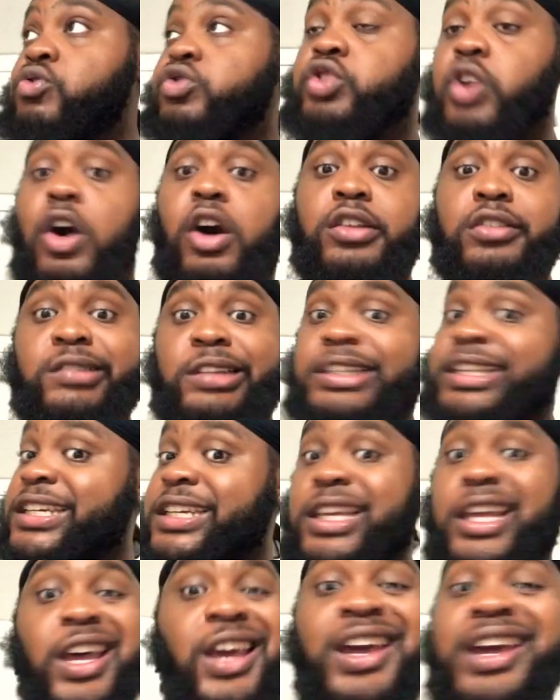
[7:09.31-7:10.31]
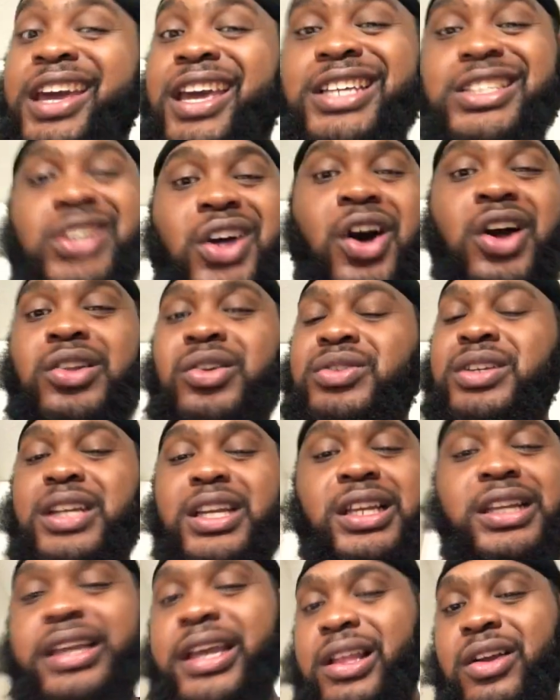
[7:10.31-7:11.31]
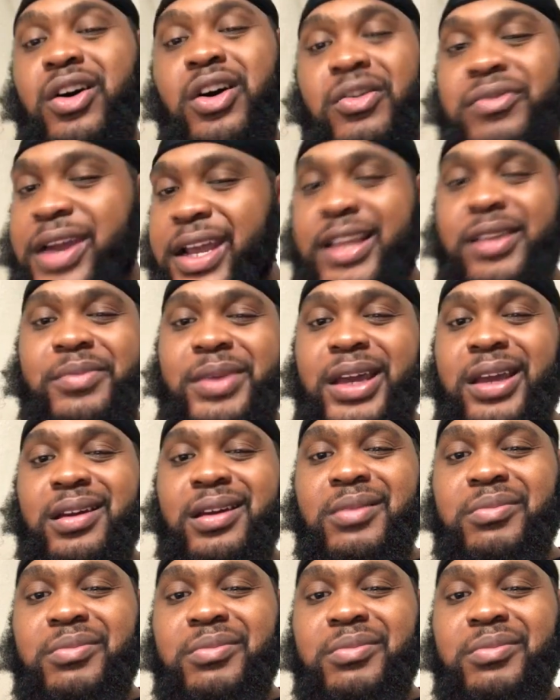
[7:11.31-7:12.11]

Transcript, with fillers: All on the it's all on the internet already, man.